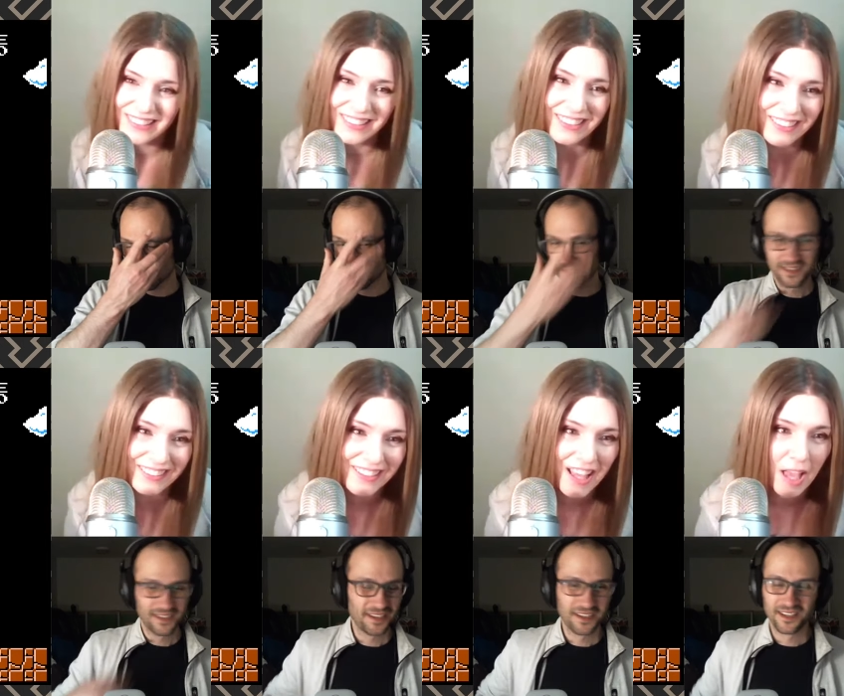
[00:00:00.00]

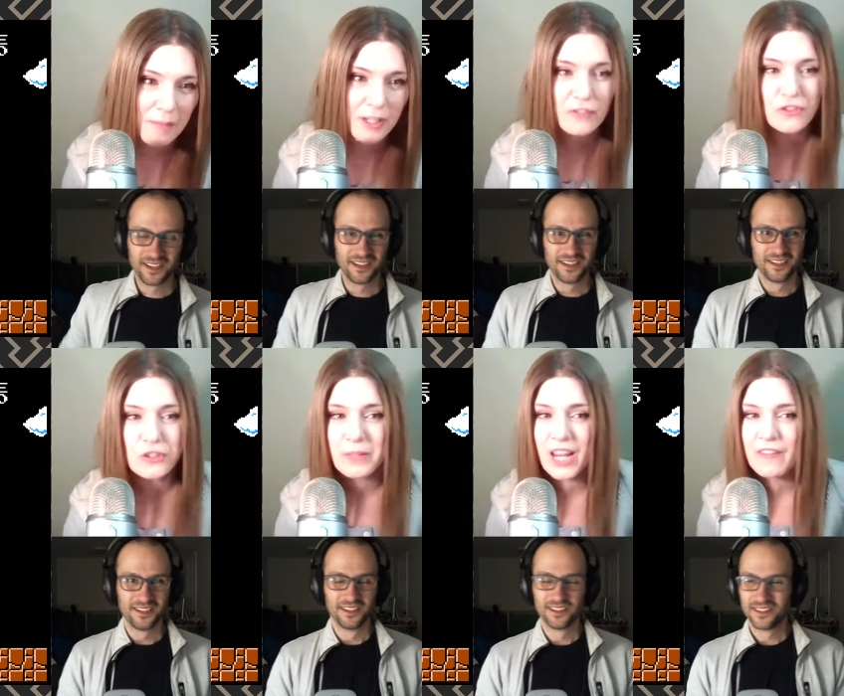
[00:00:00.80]
Speaker 1: I might have
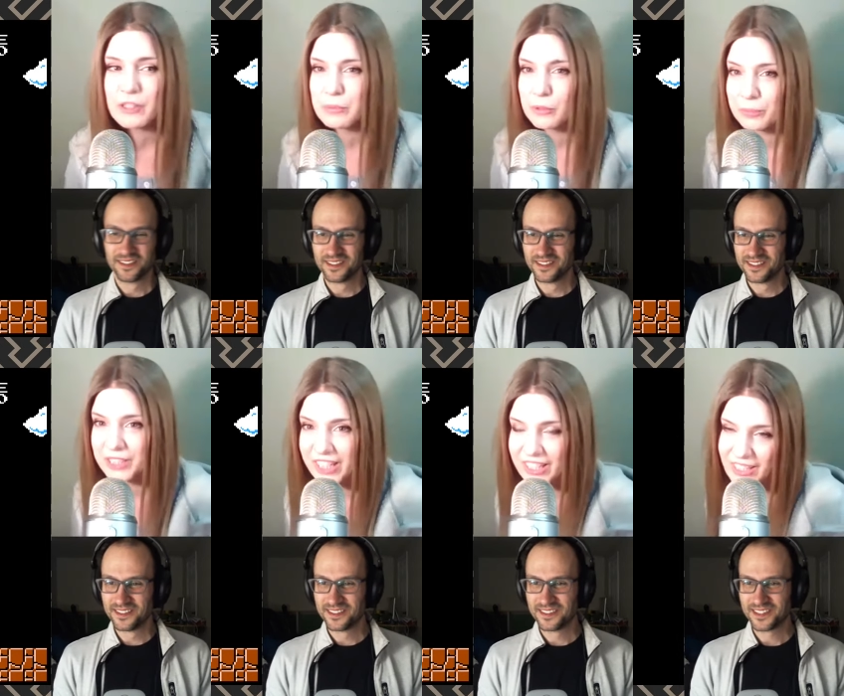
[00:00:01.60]
just been having a poopy
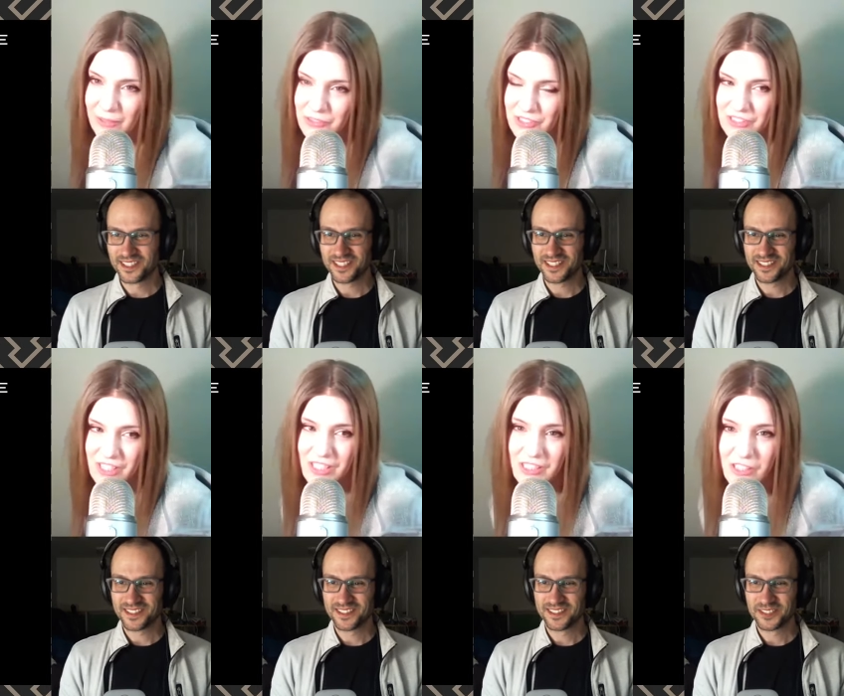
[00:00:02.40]
day, and I was just
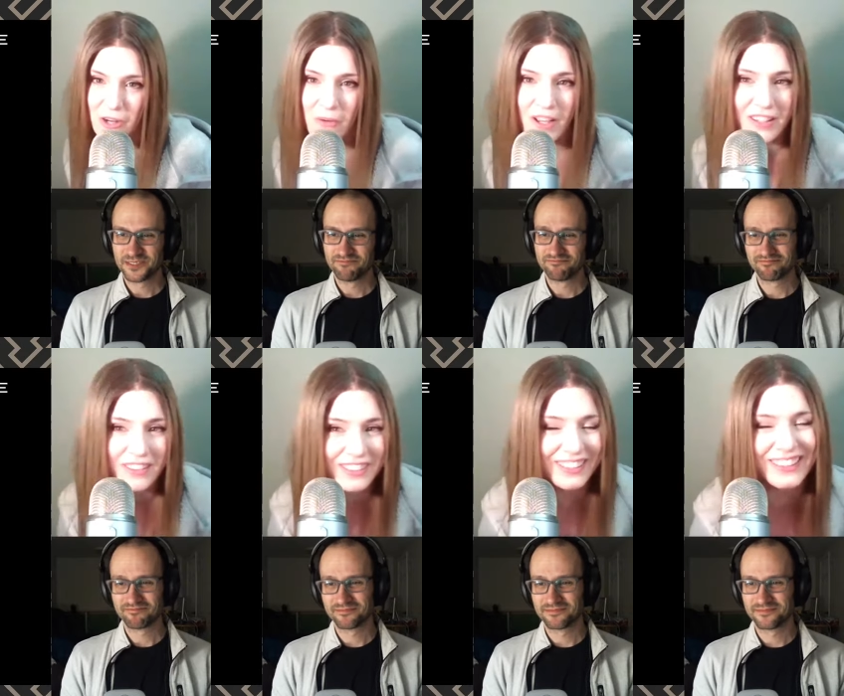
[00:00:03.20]
like, you know what?
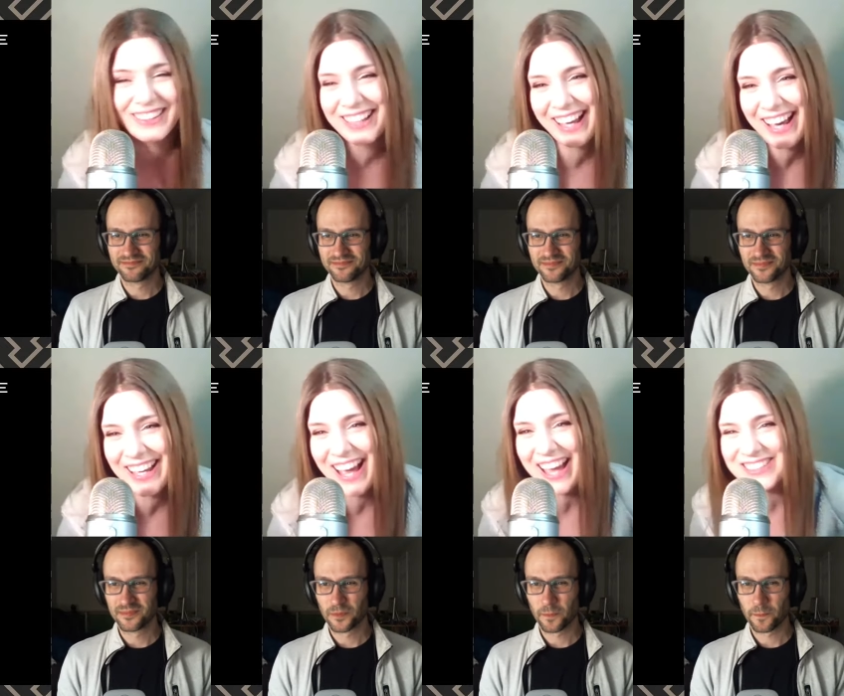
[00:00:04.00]

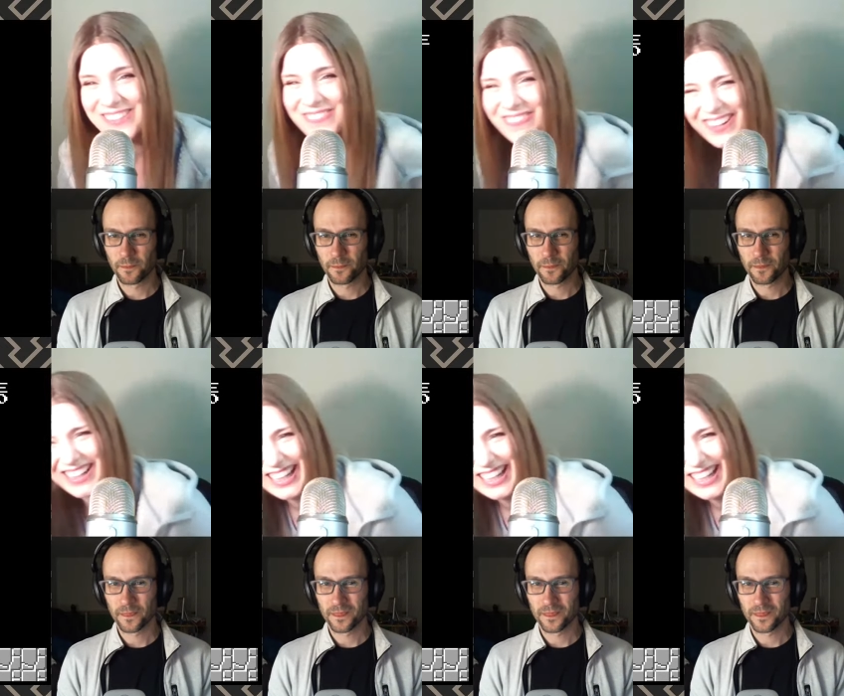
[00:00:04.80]
I don't want